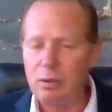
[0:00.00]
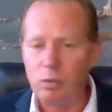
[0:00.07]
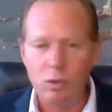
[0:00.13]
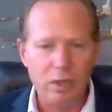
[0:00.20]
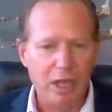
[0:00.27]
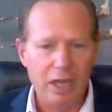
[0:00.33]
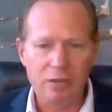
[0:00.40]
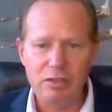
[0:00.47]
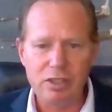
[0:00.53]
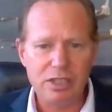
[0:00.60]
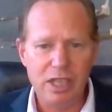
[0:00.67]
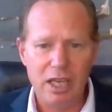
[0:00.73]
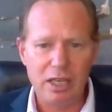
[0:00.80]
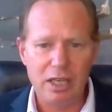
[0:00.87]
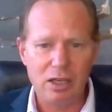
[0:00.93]
will ever
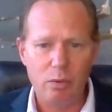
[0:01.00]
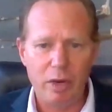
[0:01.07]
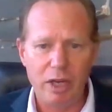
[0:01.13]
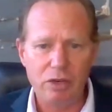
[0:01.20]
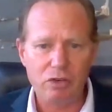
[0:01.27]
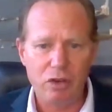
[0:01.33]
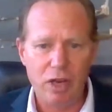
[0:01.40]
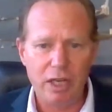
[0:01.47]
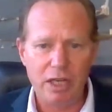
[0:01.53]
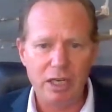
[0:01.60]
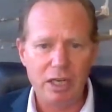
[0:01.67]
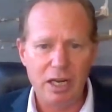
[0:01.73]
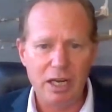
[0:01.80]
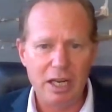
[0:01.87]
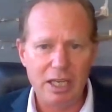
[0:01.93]
take away
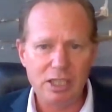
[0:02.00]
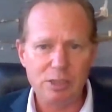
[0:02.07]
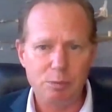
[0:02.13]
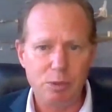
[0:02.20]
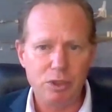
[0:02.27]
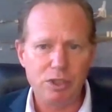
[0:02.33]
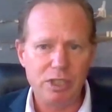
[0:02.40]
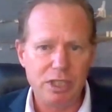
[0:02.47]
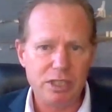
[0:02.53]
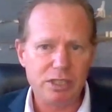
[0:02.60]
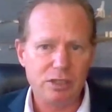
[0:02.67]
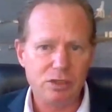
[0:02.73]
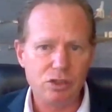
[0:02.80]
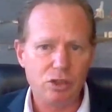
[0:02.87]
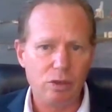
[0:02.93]
training and
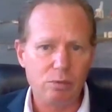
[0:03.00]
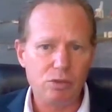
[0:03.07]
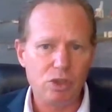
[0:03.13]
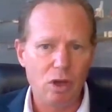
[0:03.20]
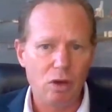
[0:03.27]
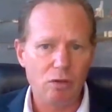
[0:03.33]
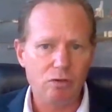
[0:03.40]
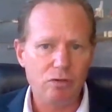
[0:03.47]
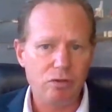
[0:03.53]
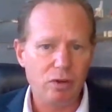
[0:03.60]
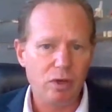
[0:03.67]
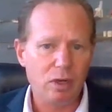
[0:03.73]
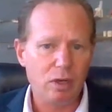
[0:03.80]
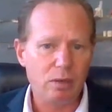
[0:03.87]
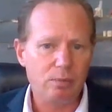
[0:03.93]
expertise in terms of
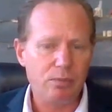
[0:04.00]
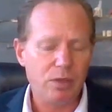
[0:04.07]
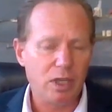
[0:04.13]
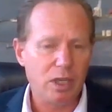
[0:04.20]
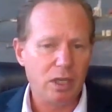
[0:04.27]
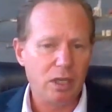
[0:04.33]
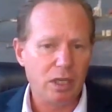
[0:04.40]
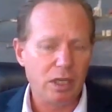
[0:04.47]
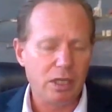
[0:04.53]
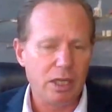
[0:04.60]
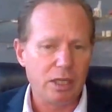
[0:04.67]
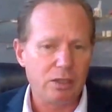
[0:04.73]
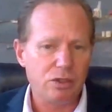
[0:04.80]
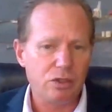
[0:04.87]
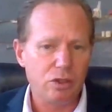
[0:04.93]
um, in,
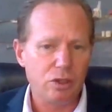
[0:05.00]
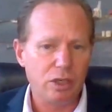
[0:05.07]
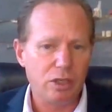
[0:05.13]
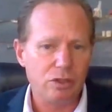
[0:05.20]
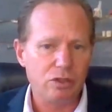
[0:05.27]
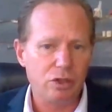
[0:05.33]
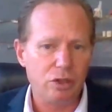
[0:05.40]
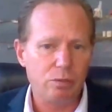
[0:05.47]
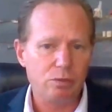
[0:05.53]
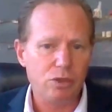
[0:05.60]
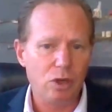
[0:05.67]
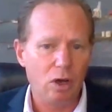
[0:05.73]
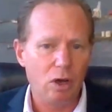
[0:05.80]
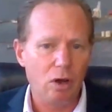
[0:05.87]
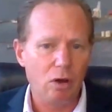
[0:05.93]
in, in,
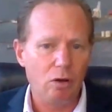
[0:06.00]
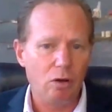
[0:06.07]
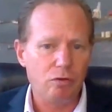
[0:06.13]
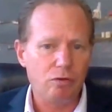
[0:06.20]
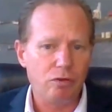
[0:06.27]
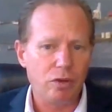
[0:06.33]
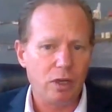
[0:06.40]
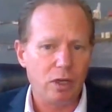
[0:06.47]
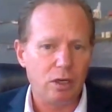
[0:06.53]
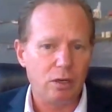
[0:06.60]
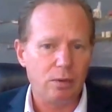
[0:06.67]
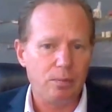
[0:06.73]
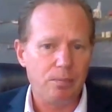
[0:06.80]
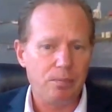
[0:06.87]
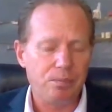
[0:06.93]
terms of
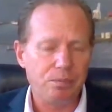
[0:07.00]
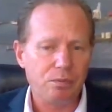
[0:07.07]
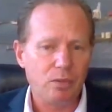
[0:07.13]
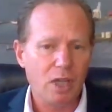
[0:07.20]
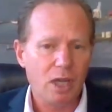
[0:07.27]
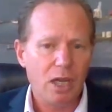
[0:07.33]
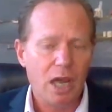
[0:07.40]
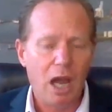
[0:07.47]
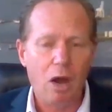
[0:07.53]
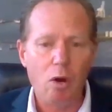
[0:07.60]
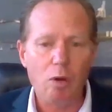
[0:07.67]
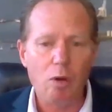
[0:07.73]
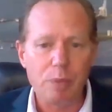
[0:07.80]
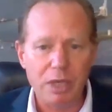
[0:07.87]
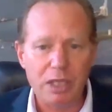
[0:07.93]
um,
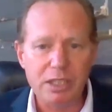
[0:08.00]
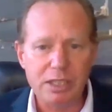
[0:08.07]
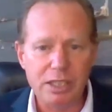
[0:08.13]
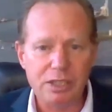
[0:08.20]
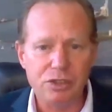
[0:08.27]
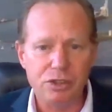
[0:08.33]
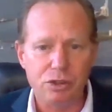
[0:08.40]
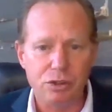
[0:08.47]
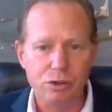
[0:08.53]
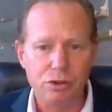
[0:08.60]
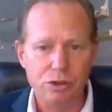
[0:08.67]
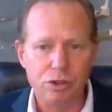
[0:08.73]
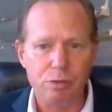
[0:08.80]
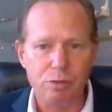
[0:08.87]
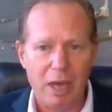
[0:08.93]
our ability
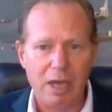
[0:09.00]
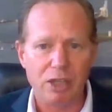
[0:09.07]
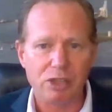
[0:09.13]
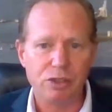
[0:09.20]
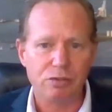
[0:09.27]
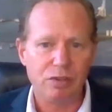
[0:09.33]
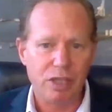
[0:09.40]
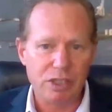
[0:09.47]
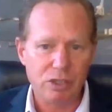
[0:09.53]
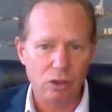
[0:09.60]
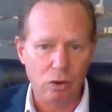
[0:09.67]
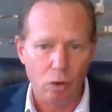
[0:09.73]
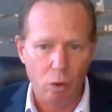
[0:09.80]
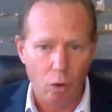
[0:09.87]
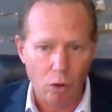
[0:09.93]
to to manage a
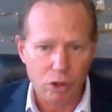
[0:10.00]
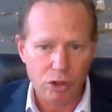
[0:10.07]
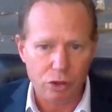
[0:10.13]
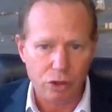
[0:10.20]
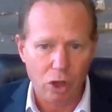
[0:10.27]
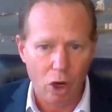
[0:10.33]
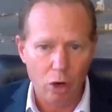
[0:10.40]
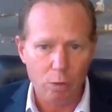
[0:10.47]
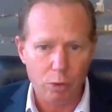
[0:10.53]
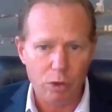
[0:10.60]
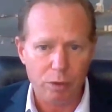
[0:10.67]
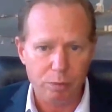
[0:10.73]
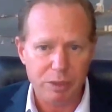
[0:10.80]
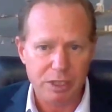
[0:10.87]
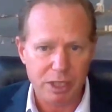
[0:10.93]
vessel or to cope
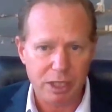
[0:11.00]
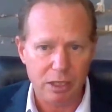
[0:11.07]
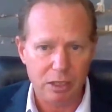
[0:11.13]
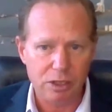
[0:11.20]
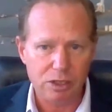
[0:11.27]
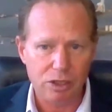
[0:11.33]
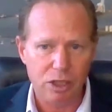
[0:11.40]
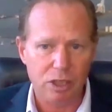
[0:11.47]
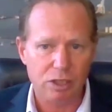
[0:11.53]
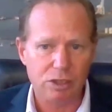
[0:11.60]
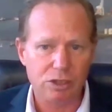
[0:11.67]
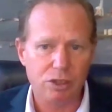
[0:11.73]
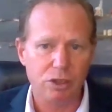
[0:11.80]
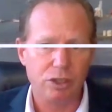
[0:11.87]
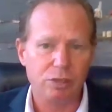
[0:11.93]
with a particular uh,
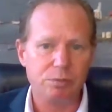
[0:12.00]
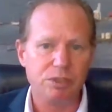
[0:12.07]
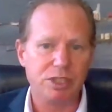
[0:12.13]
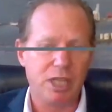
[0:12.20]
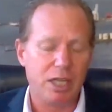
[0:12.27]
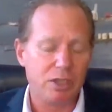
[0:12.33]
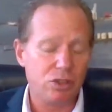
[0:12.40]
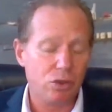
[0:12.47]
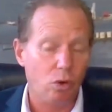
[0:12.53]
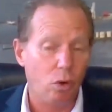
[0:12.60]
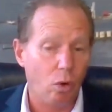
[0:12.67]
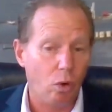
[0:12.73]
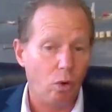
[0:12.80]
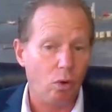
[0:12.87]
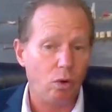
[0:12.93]
circumstance
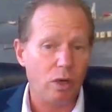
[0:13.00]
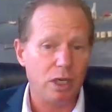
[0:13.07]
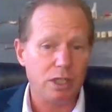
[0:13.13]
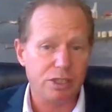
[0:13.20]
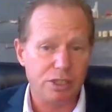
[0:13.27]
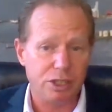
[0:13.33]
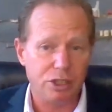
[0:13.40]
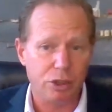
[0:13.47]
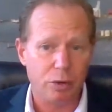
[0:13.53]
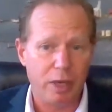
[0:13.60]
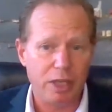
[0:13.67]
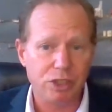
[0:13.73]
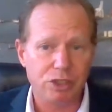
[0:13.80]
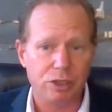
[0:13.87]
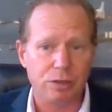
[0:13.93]
or
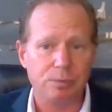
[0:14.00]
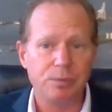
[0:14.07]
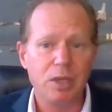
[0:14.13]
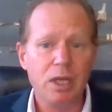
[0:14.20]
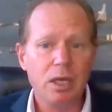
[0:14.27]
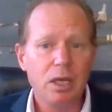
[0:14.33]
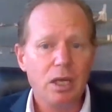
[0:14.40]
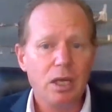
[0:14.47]
situation.